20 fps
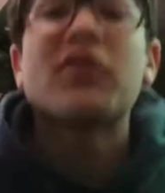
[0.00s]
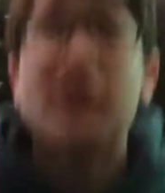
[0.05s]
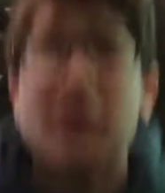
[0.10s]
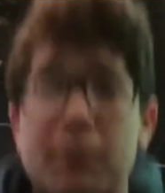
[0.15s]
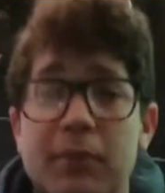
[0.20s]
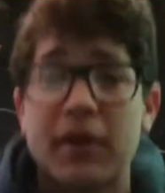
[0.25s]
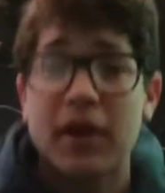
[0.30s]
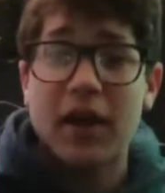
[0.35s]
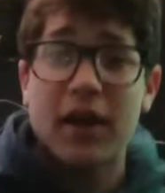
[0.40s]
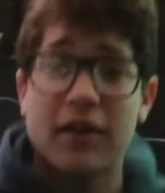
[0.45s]

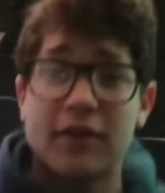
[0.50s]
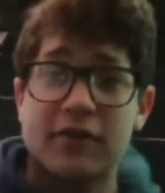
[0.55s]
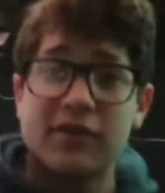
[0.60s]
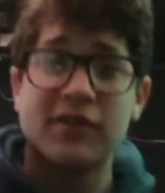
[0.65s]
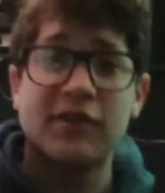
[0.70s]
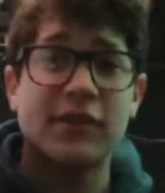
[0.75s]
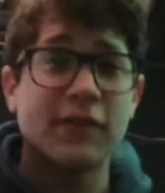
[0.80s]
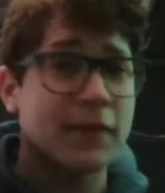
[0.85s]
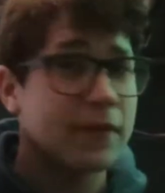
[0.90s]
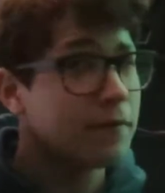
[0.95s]
What's up, guys?
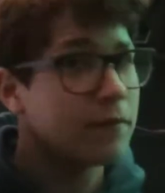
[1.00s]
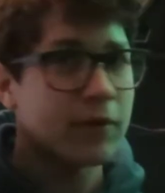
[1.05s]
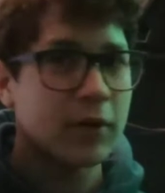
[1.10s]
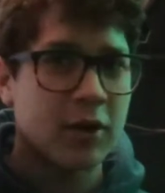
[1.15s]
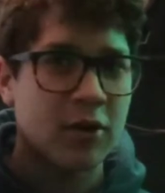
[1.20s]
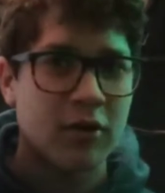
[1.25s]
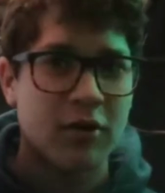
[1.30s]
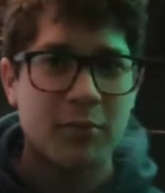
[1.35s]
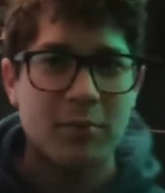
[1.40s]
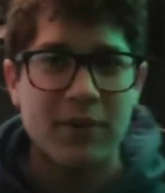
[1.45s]
This is the
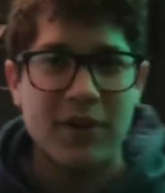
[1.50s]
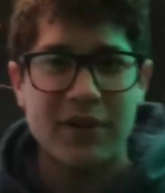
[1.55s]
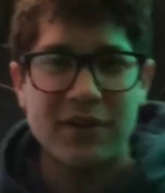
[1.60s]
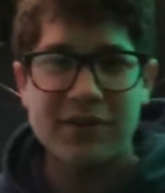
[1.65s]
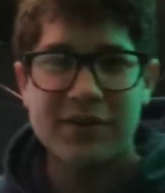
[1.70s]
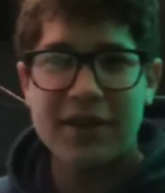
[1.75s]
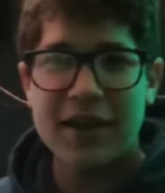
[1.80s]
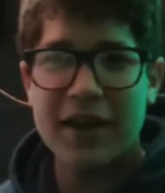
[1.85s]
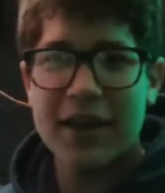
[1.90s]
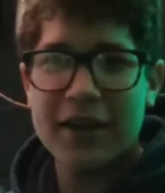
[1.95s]
Vickery
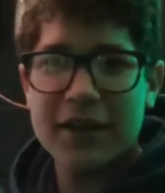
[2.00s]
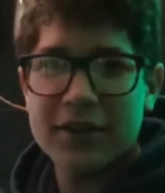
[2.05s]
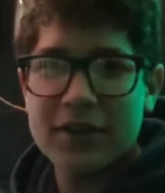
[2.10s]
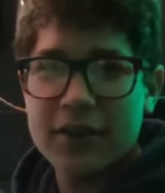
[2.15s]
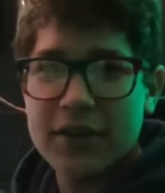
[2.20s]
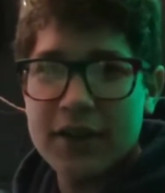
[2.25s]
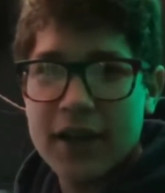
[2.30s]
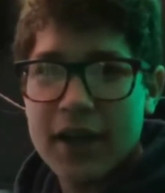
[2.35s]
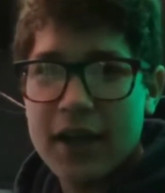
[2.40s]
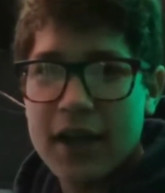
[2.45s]
Beast, and
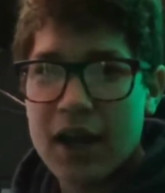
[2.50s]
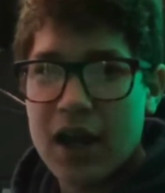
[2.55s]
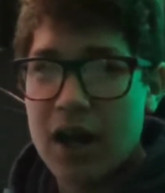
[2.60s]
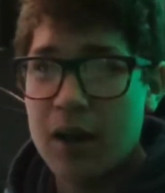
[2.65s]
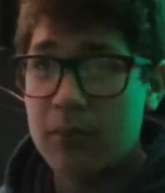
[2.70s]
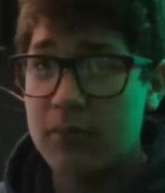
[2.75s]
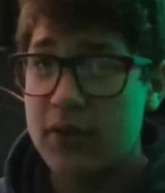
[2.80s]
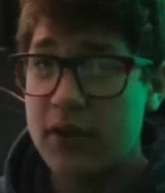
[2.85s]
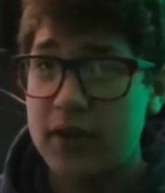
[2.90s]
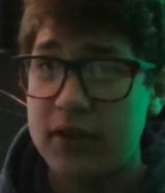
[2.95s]
today
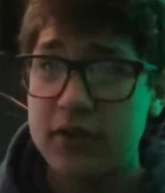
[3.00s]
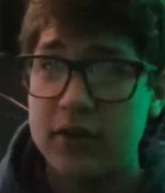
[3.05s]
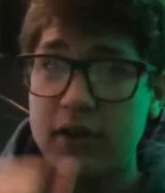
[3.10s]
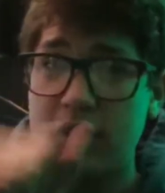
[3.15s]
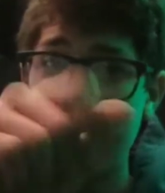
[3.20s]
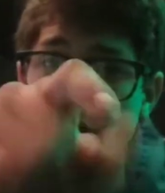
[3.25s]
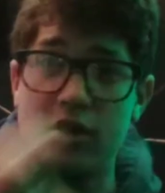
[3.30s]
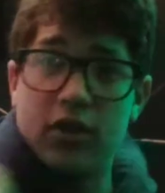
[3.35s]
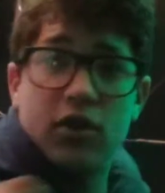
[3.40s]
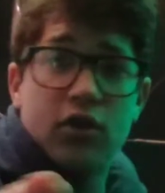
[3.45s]
I'm teaching
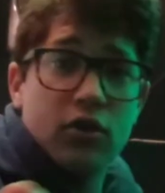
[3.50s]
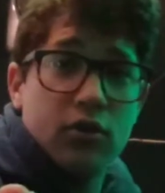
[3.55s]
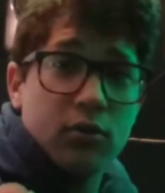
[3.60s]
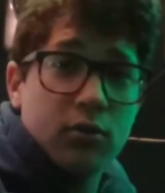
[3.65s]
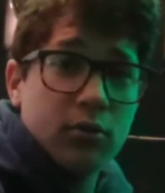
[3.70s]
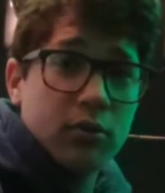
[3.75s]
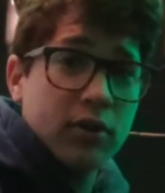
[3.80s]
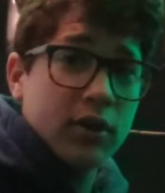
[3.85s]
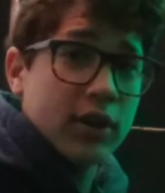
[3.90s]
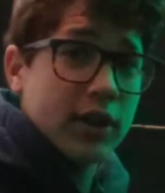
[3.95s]
you,
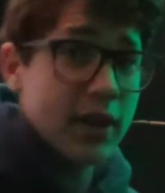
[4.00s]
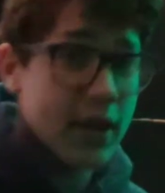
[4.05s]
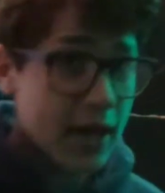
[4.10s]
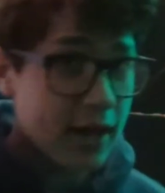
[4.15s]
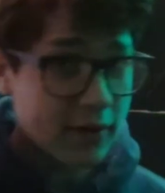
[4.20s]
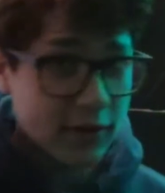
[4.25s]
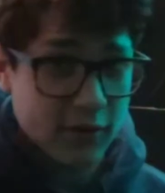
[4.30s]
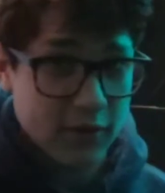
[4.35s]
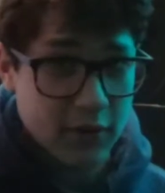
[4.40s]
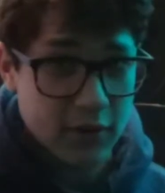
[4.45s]

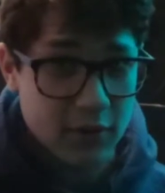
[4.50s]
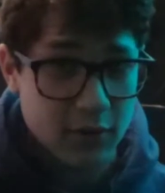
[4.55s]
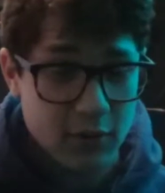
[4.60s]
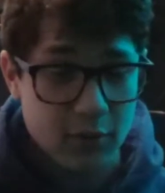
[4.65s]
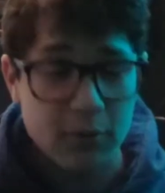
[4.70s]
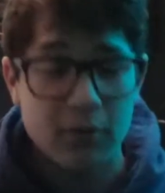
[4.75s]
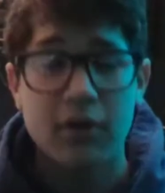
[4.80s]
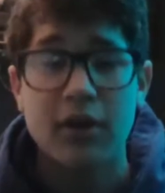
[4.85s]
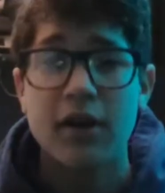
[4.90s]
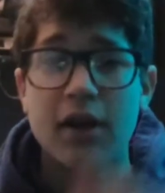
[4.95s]
yes you,
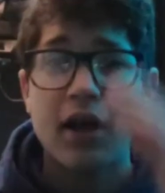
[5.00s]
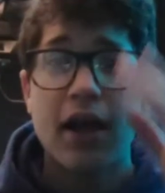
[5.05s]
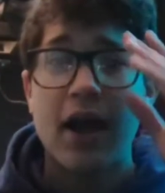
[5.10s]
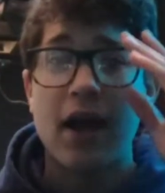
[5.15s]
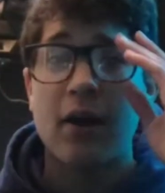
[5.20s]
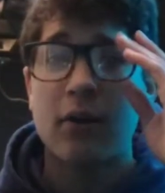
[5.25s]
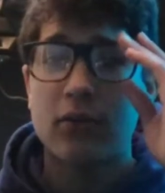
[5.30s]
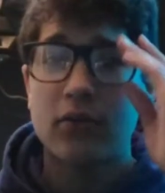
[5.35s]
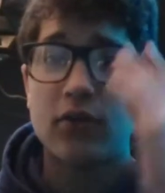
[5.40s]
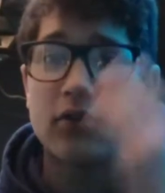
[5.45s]

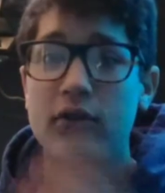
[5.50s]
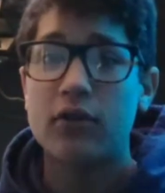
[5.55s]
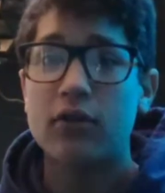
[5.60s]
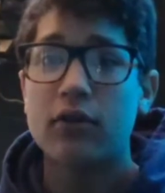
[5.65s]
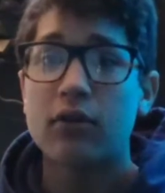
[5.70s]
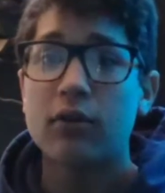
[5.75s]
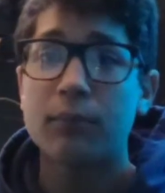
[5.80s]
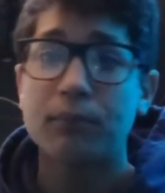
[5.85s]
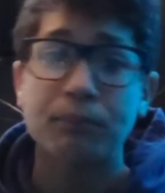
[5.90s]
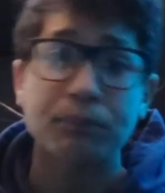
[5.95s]
how to
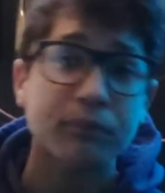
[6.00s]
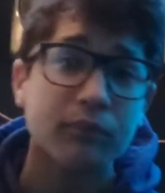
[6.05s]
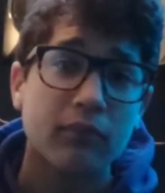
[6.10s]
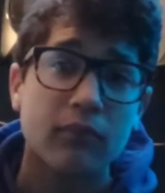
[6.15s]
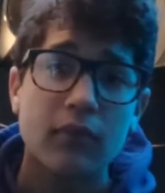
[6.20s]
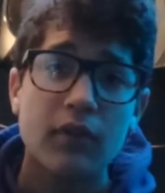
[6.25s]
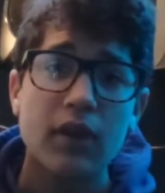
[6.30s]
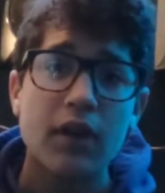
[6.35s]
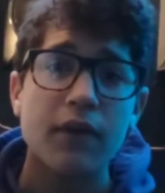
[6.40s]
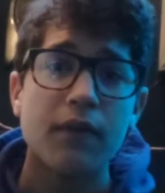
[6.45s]
do
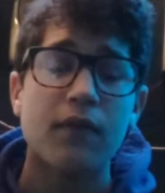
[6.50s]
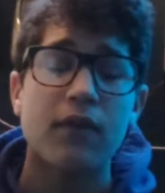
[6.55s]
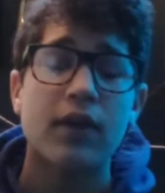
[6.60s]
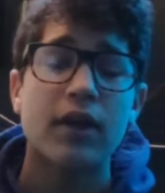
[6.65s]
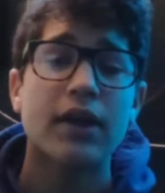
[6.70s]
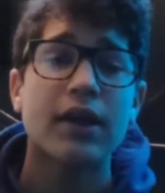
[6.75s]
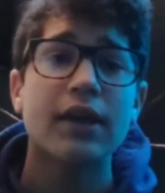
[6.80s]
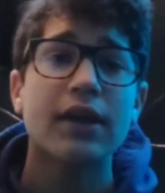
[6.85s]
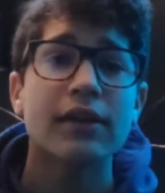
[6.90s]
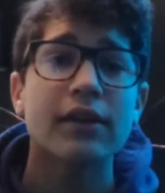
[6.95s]
the
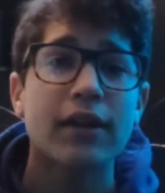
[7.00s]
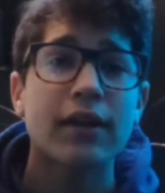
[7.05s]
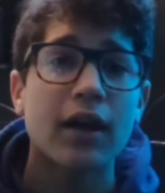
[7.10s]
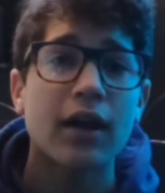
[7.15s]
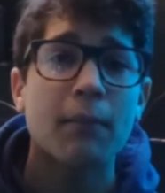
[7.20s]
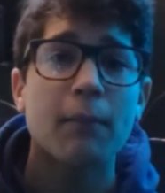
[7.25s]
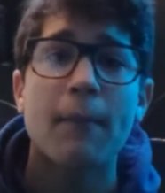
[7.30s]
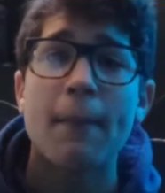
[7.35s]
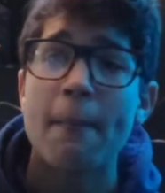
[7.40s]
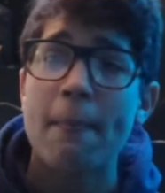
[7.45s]

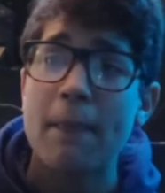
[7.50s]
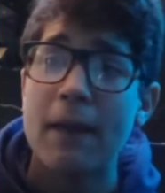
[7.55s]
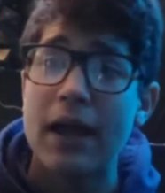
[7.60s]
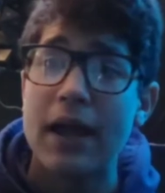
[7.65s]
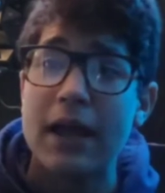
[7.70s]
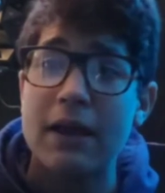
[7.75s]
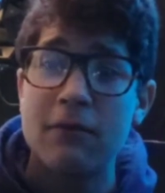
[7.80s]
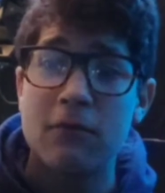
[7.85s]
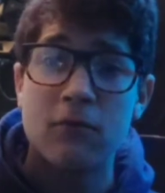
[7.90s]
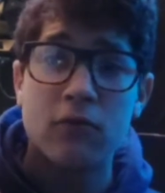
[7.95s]
Helium
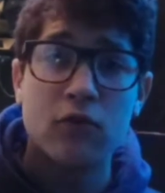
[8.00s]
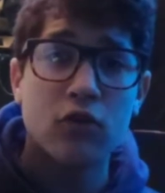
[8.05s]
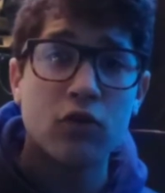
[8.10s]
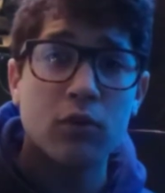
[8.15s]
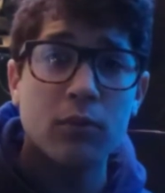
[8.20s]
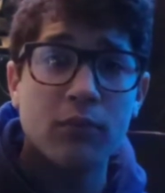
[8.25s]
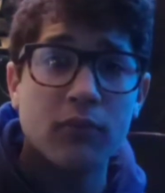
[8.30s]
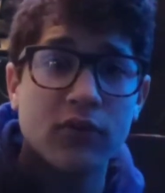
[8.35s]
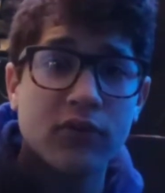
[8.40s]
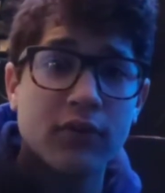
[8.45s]

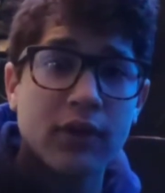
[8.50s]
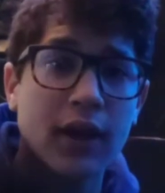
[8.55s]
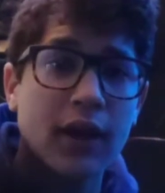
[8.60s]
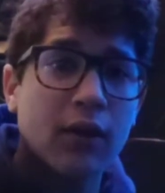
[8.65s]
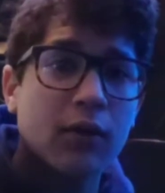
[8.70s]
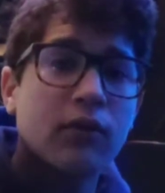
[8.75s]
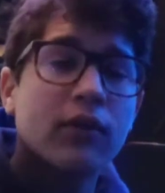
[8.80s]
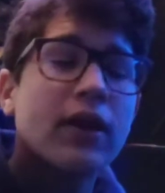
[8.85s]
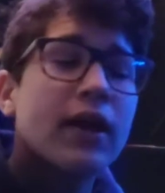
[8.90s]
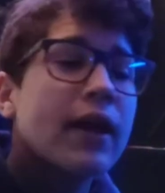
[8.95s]
Avuum
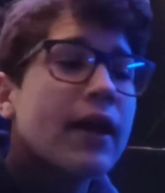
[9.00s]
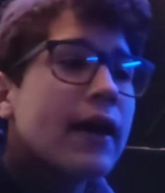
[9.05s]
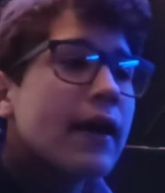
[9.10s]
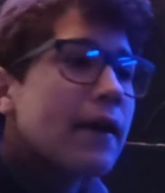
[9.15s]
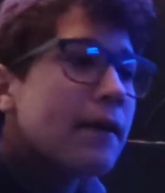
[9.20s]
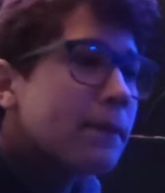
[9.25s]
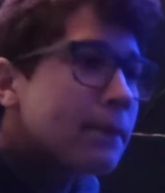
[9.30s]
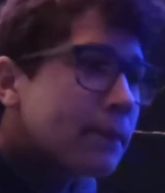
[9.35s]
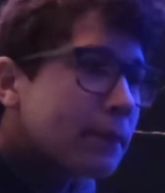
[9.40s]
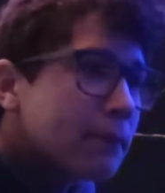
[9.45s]
sound.
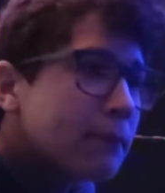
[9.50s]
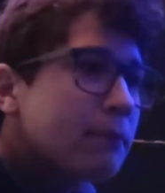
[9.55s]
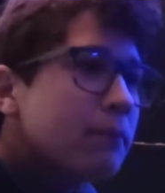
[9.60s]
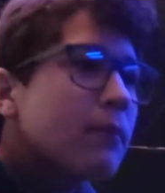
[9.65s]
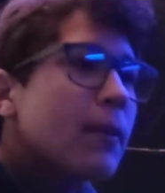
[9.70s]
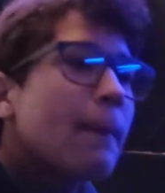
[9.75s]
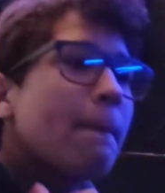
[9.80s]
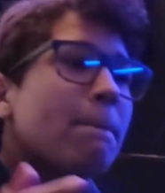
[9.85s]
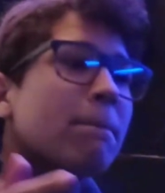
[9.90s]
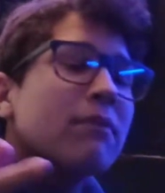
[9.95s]
Avuum,
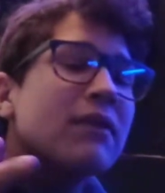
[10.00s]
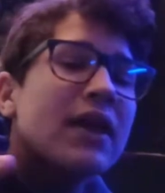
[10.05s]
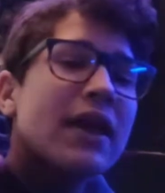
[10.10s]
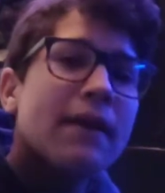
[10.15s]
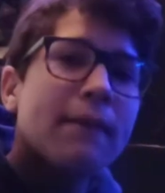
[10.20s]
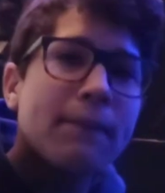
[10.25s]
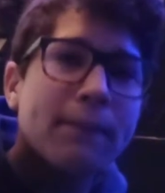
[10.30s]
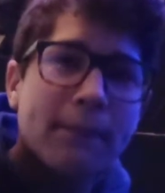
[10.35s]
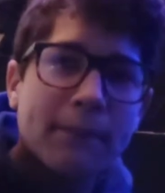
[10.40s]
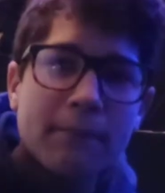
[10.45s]

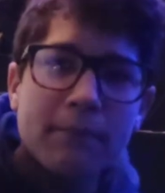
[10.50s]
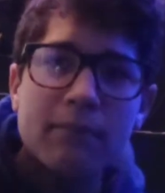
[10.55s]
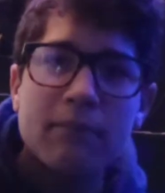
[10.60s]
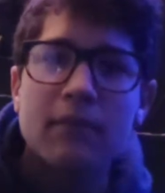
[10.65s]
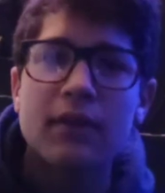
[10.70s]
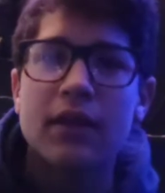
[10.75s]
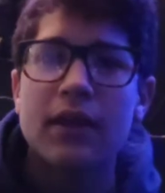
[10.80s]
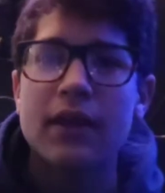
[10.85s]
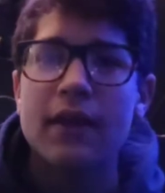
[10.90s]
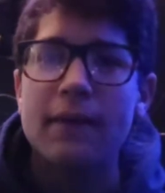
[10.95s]
Avuum,
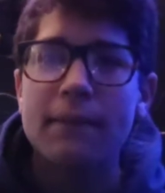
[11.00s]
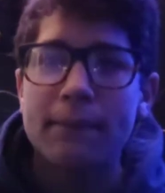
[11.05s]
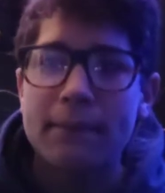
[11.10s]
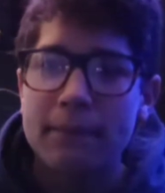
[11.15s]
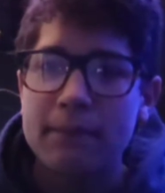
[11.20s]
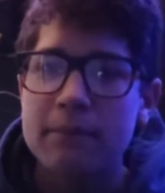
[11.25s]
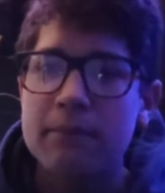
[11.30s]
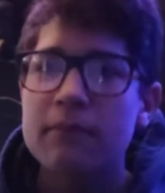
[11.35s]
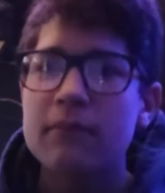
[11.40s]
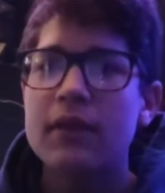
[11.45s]

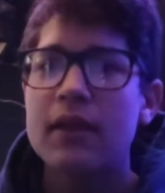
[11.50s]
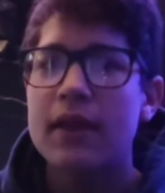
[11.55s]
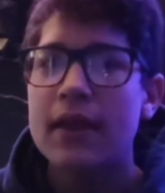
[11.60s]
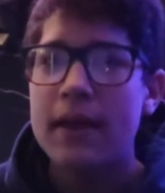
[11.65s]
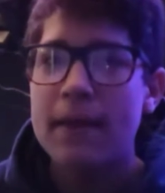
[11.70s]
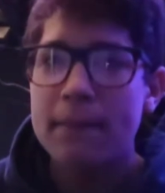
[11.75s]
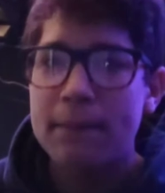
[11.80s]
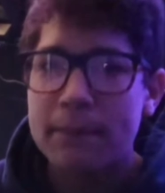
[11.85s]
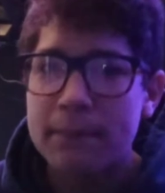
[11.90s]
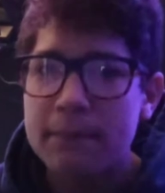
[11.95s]
Avuum,
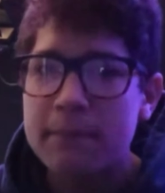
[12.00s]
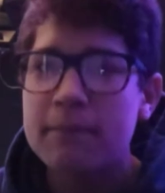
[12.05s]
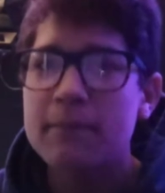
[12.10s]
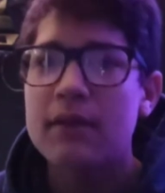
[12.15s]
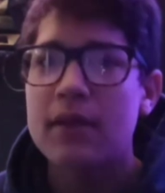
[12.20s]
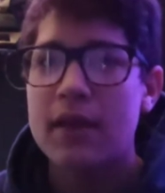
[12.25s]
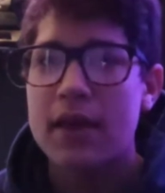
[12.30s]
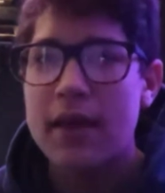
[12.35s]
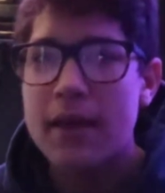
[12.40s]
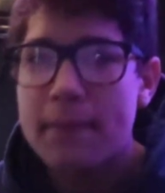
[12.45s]
Avuum,
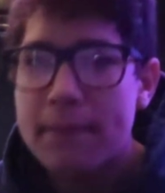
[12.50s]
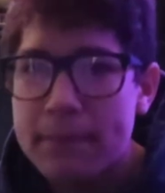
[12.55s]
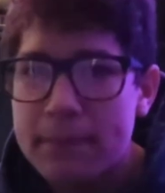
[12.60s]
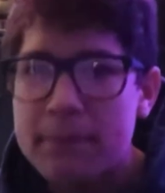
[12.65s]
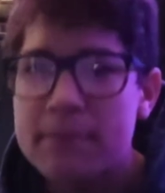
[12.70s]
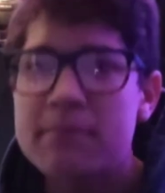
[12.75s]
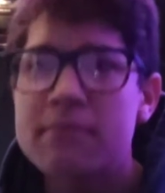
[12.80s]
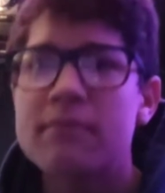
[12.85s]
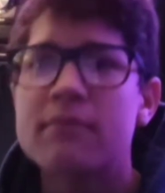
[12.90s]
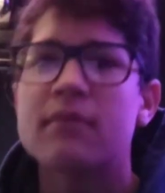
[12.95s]

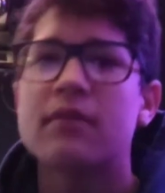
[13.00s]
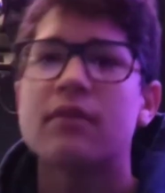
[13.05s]
Avuum.